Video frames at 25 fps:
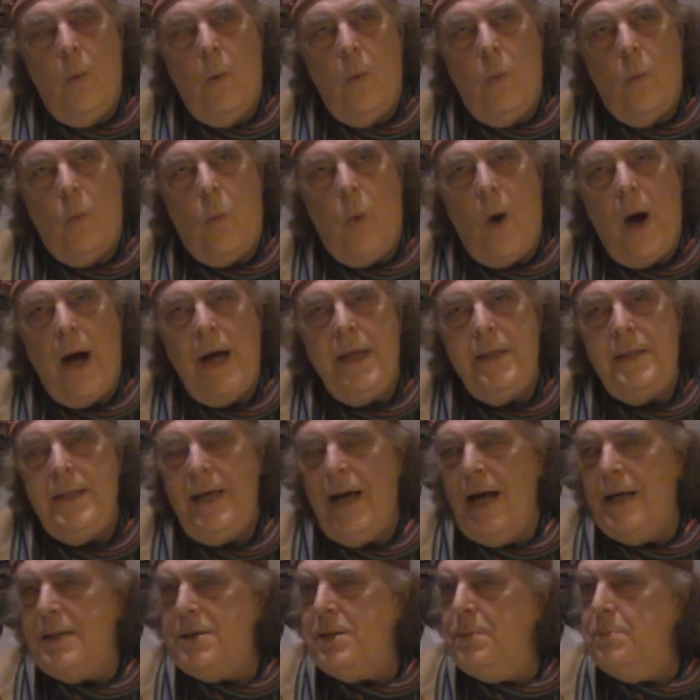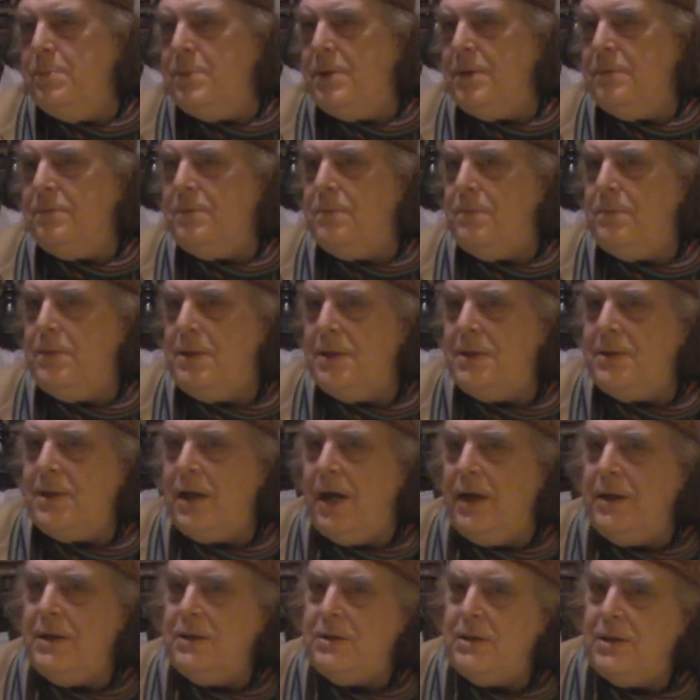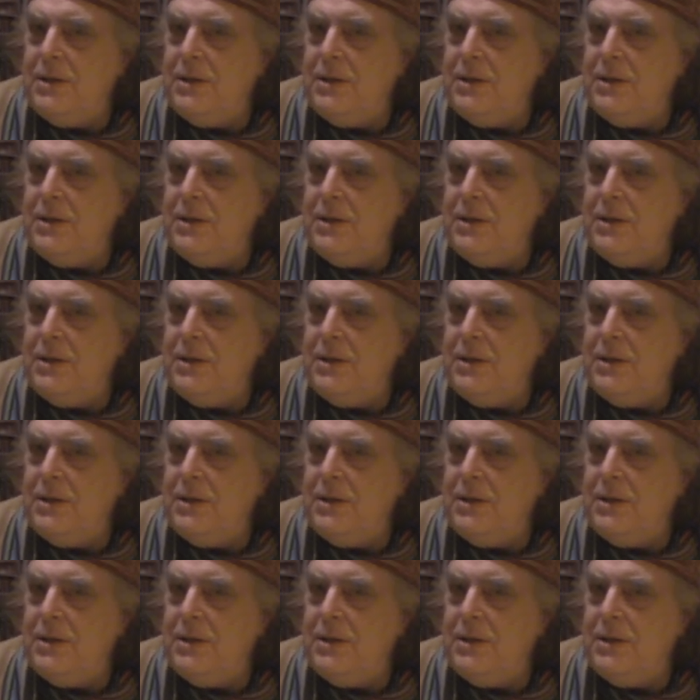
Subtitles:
why the atoms have decided